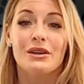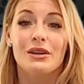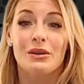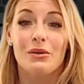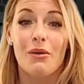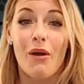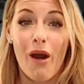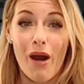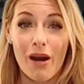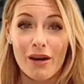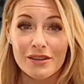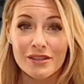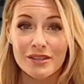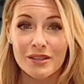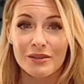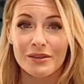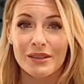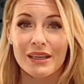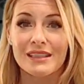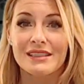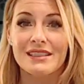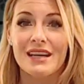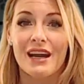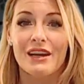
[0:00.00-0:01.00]
You also
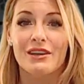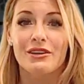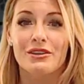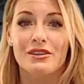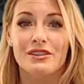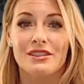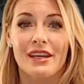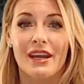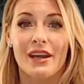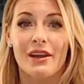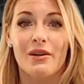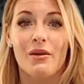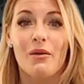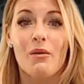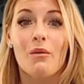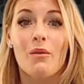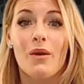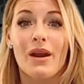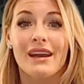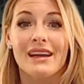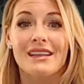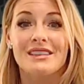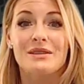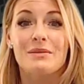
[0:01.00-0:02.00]
need to understand
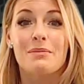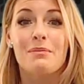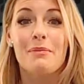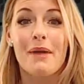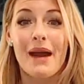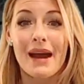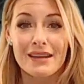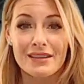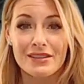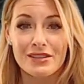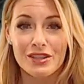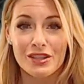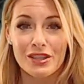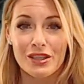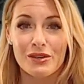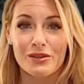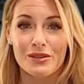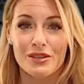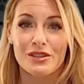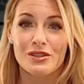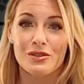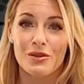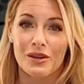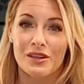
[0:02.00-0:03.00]
when it's best to
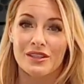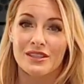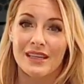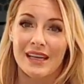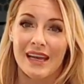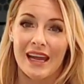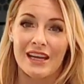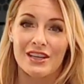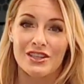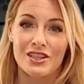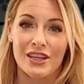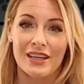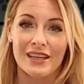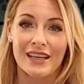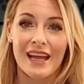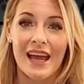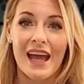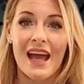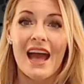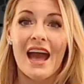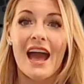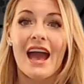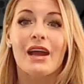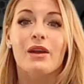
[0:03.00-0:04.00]
use a sourcing agent
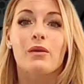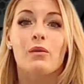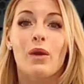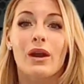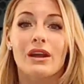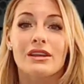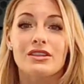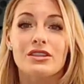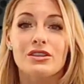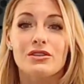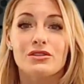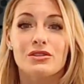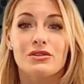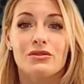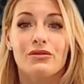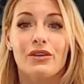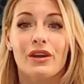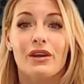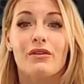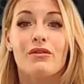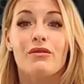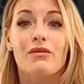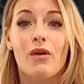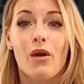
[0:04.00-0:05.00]
and when to use a
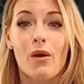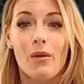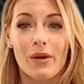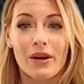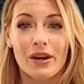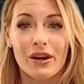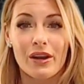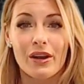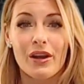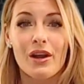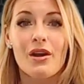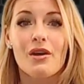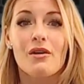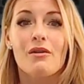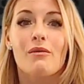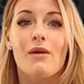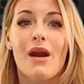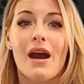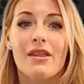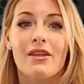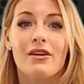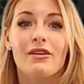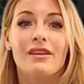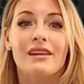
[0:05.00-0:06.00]
freight forwarder
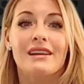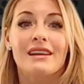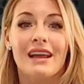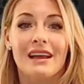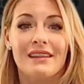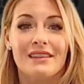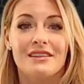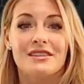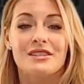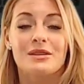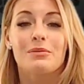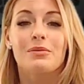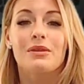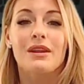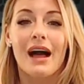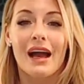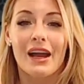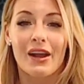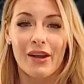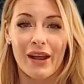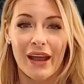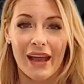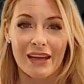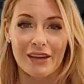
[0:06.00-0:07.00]
rather than let the
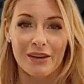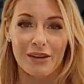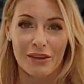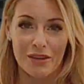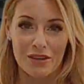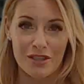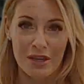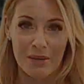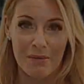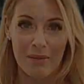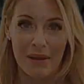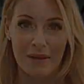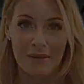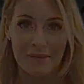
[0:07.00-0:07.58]
supplier handle the shipment.